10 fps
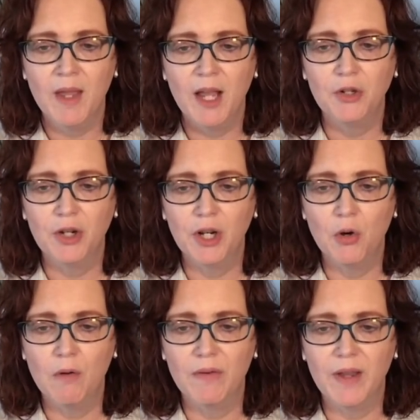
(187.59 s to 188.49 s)
You're going to go
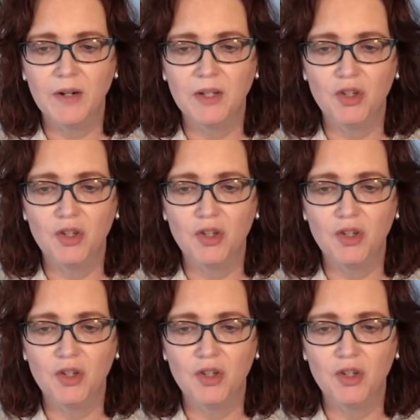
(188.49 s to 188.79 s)
over there to